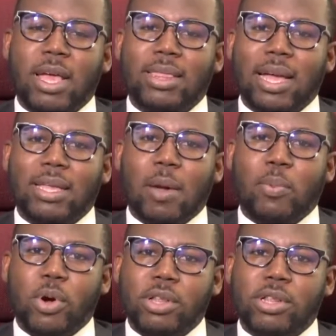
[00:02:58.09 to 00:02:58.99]
that a
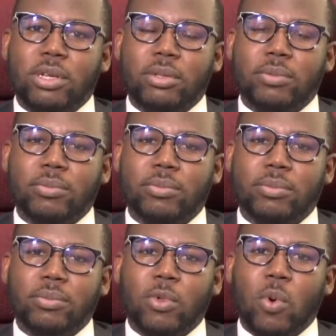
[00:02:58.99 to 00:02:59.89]
person
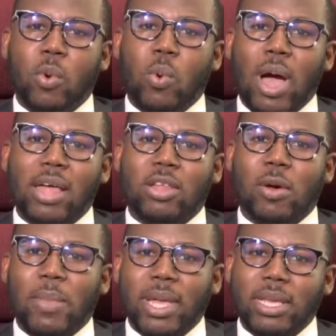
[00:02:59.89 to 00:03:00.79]
who has
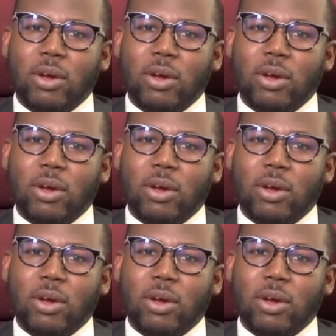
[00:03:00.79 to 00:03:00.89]
committed a